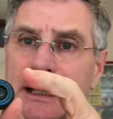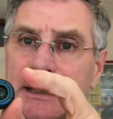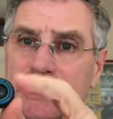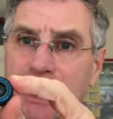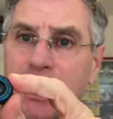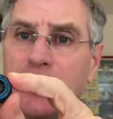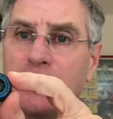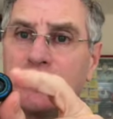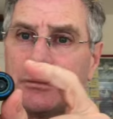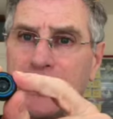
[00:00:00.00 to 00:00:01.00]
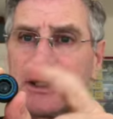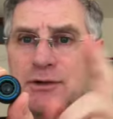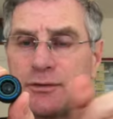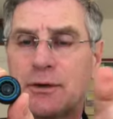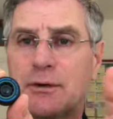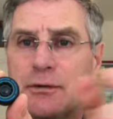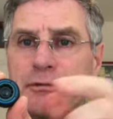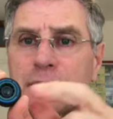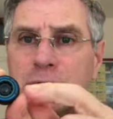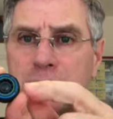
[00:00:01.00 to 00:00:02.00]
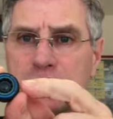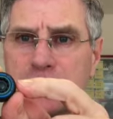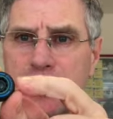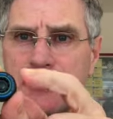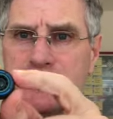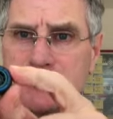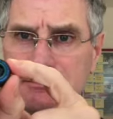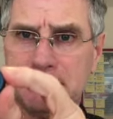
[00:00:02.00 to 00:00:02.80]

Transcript: yellow. Red is for soft,